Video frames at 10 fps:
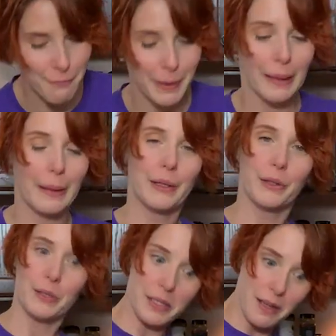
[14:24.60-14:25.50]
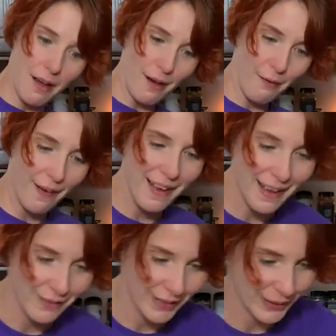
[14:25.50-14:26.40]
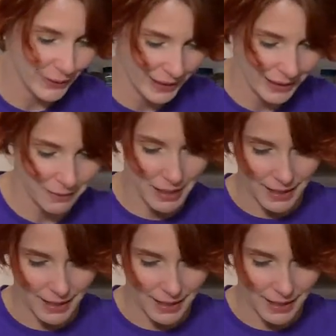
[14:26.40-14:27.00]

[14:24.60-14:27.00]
milliliters of heavy cream.